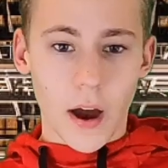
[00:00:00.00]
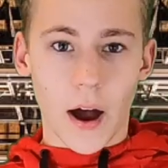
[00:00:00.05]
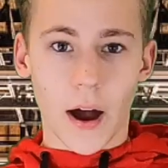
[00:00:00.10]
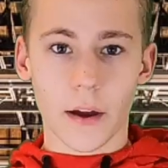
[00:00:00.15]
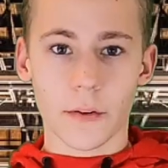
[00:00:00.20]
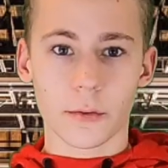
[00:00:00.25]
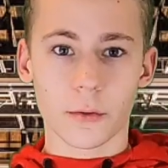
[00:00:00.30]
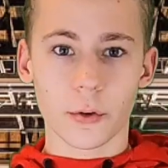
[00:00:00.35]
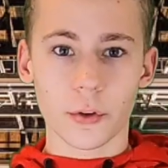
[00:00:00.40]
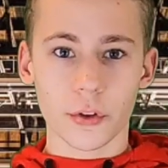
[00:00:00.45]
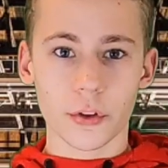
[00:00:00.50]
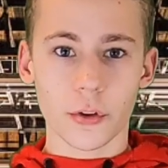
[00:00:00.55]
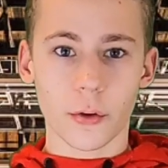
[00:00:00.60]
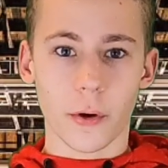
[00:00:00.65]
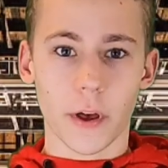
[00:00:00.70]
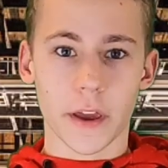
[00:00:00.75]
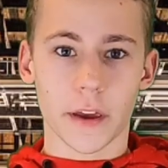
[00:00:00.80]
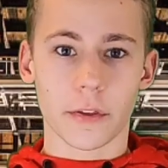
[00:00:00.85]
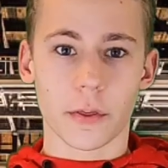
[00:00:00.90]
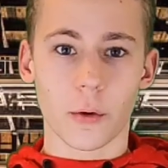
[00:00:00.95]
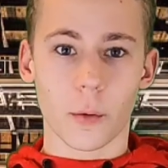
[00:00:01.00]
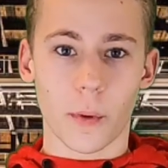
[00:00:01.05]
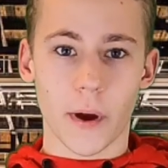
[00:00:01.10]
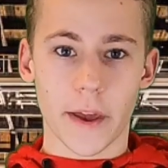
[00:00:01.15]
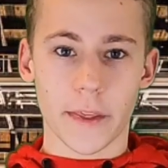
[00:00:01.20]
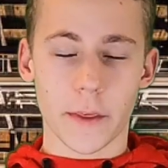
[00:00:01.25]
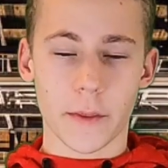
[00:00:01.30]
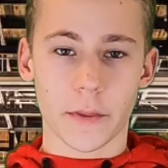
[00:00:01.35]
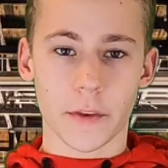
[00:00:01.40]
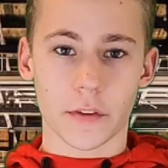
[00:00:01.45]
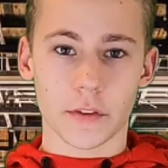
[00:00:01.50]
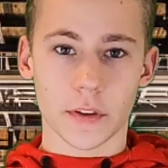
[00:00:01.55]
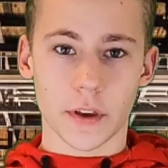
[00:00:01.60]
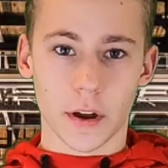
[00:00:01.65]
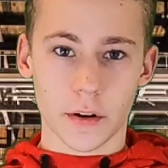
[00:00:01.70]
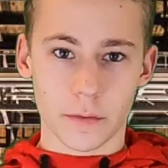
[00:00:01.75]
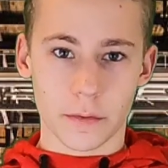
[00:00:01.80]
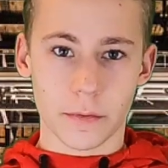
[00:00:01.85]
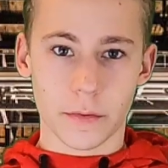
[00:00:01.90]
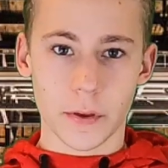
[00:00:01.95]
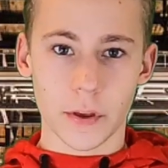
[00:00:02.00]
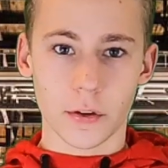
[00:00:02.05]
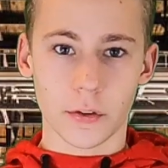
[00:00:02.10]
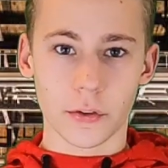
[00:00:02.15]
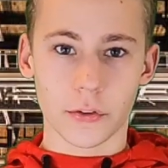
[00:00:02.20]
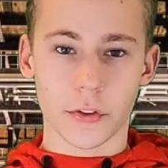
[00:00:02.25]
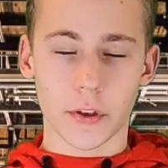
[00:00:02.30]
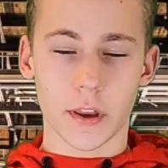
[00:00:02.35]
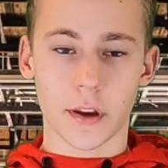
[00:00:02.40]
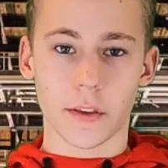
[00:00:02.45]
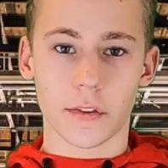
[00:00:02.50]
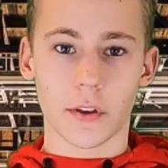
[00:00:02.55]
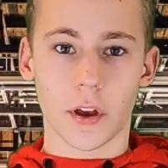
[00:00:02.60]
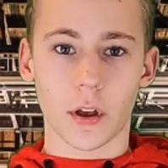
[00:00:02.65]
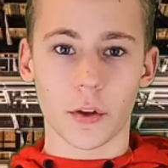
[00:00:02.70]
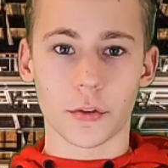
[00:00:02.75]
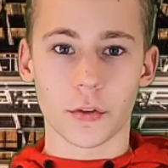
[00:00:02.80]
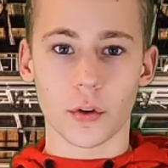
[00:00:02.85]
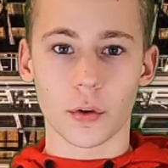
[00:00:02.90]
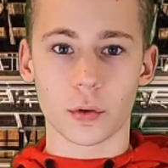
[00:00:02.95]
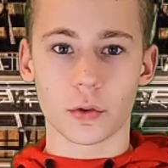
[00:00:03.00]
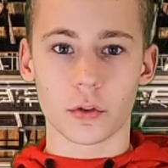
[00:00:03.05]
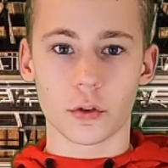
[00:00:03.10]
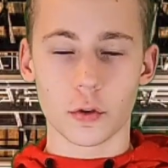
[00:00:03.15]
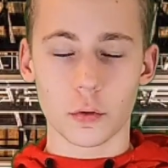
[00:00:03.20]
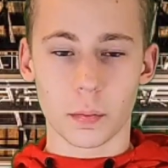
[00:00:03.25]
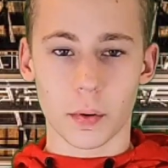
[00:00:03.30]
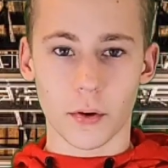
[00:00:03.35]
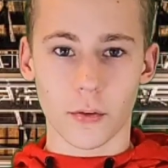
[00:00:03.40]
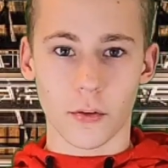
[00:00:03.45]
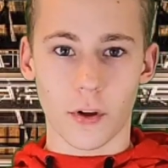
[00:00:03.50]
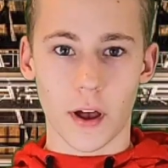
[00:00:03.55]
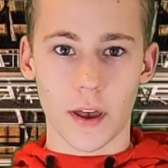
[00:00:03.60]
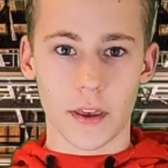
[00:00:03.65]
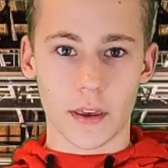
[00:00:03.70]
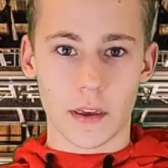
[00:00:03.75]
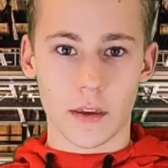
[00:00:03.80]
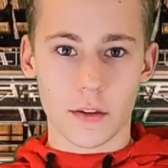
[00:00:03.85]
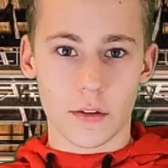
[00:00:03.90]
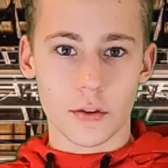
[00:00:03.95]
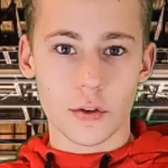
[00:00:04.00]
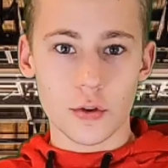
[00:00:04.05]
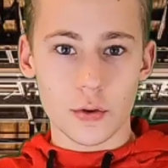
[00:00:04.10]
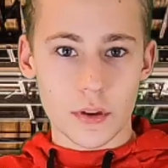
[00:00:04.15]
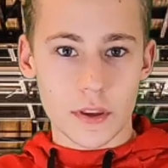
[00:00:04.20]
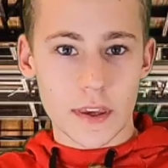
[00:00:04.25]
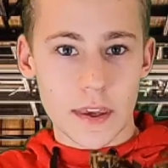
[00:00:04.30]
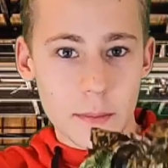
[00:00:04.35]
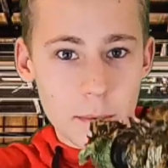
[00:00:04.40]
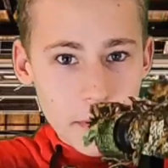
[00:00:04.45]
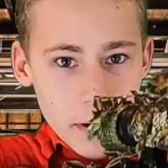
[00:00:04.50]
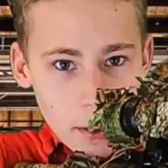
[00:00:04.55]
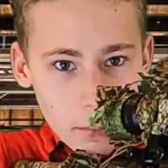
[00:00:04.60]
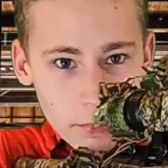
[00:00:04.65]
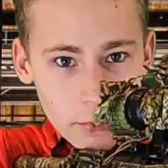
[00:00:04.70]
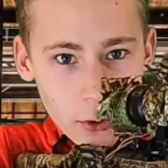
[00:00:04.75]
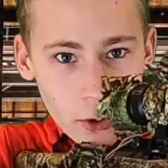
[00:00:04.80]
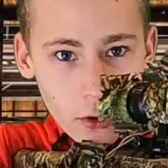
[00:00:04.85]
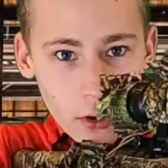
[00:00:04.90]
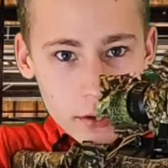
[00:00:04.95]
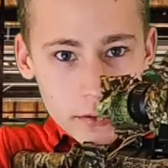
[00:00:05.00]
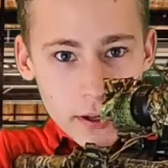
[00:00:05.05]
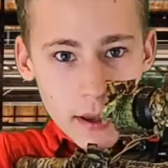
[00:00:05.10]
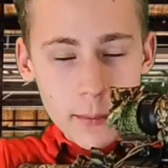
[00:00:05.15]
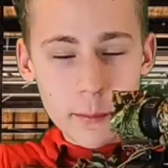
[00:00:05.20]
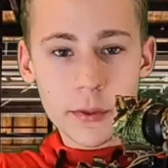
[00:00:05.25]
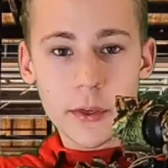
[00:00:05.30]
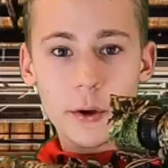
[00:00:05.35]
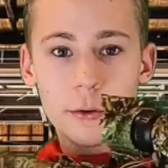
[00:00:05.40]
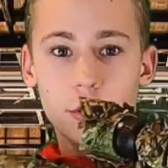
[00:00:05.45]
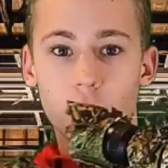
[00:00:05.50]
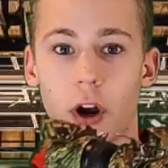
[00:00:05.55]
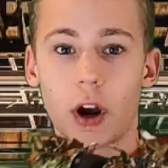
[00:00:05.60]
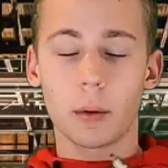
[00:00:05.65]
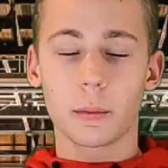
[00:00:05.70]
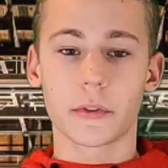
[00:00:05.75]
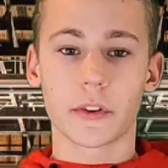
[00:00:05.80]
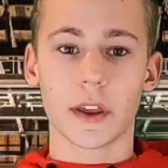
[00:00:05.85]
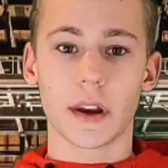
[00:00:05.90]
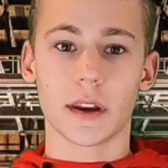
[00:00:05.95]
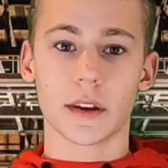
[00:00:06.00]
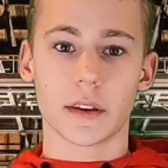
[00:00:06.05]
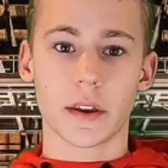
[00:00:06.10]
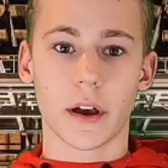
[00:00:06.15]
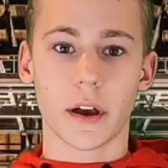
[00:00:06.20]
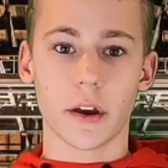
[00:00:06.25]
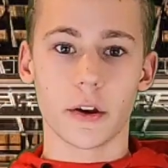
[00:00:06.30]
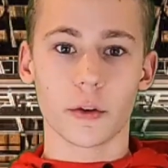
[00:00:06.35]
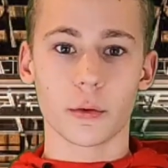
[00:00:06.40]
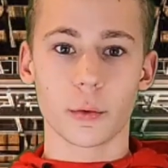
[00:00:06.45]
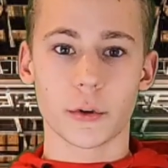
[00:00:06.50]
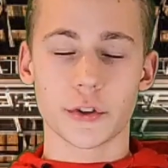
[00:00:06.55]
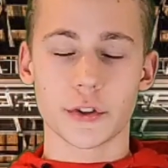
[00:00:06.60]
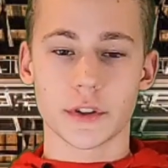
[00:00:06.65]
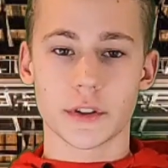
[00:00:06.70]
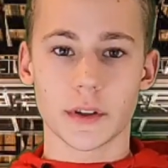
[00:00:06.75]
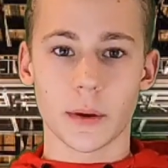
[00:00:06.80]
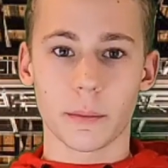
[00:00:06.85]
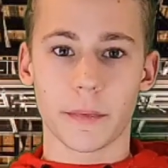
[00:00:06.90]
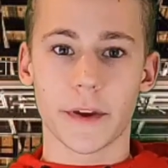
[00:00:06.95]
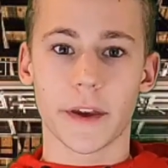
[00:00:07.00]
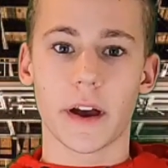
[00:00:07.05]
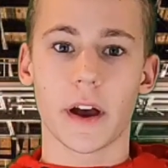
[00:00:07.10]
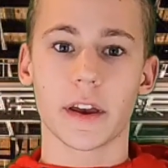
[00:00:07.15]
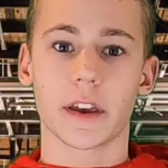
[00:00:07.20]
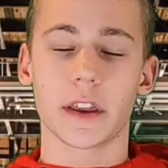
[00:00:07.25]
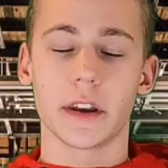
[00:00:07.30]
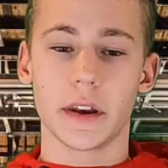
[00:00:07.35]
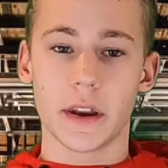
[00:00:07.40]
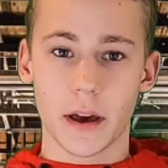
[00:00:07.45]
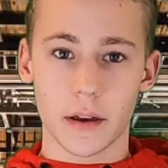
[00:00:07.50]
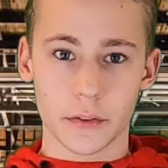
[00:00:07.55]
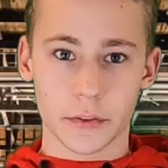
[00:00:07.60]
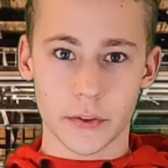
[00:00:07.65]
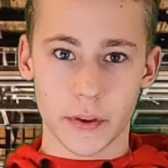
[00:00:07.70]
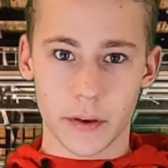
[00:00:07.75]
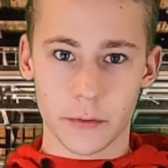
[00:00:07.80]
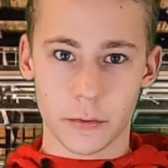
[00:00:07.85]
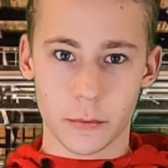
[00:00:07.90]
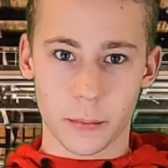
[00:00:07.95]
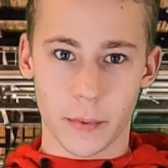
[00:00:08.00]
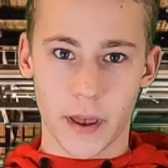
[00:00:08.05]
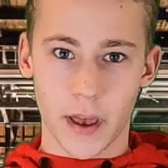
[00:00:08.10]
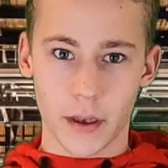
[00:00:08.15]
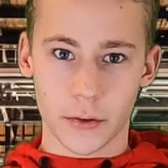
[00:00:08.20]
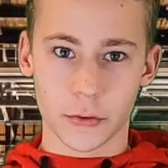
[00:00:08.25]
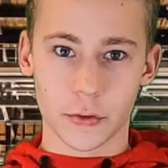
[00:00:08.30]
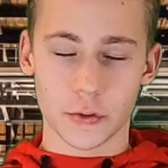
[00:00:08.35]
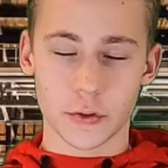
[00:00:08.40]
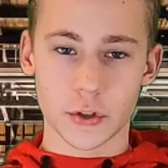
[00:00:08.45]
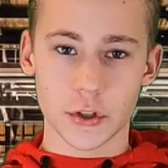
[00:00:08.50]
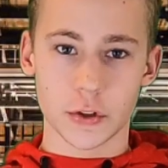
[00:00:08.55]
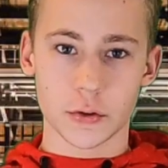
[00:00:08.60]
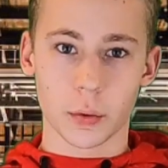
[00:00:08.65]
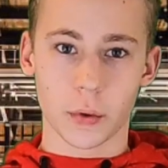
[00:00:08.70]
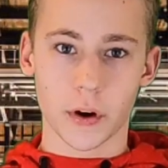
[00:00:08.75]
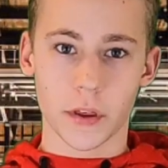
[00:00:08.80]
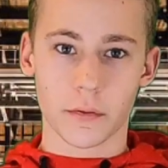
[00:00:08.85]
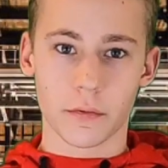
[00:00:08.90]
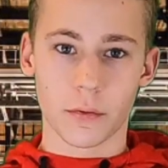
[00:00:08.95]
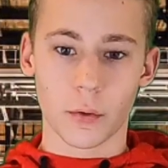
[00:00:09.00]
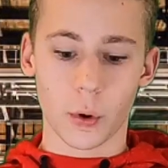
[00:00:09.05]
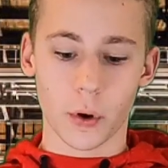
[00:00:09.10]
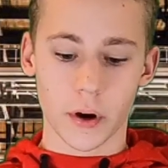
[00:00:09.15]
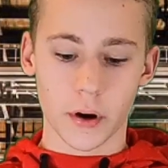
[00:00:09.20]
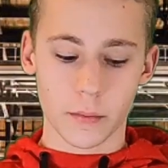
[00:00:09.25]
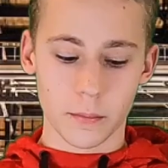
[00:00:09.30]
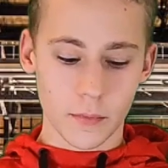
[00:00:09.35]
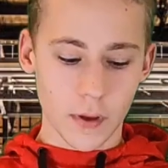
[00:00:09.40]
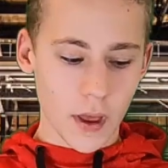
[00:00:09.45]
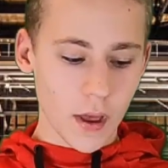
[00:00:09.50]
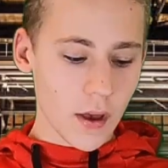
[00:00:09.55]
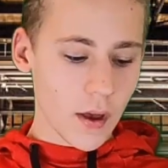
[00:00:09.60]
I really like the way that this gun feels. It is also super light. You can keep it up for a long time without your arms getting tired, which is something I cannot say for my SSG24.